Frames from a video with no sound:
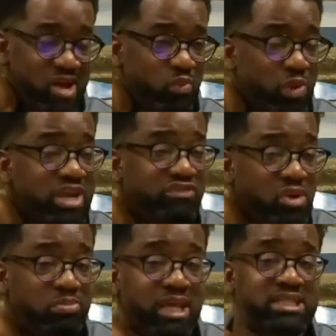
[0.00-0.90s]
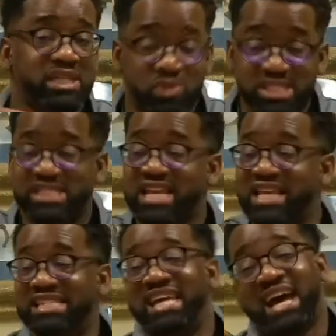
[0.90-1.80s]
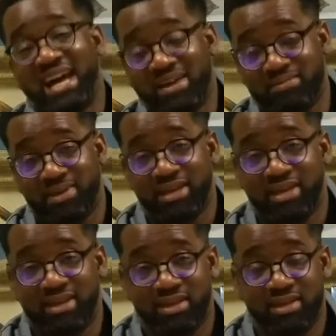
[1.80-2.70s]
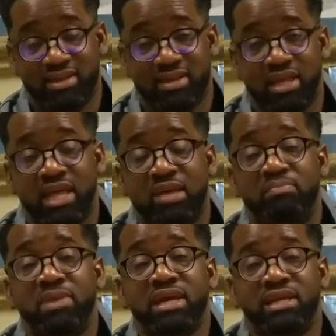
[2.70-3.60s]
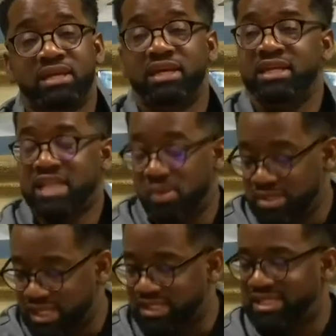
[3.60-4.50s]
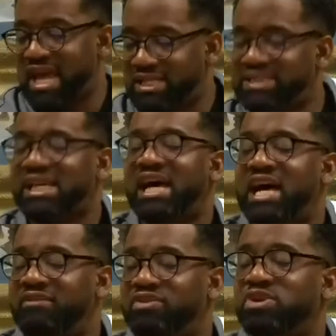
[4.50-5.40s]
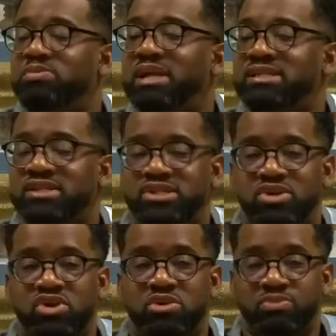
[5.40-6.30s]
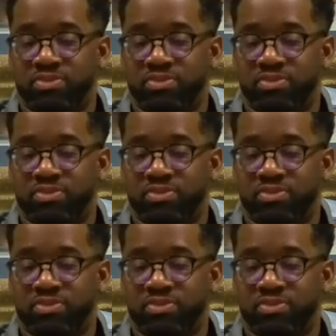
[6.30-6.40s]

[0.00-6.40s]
What if your blessing was set in time? Meaning there was a set time for your blessing to show up,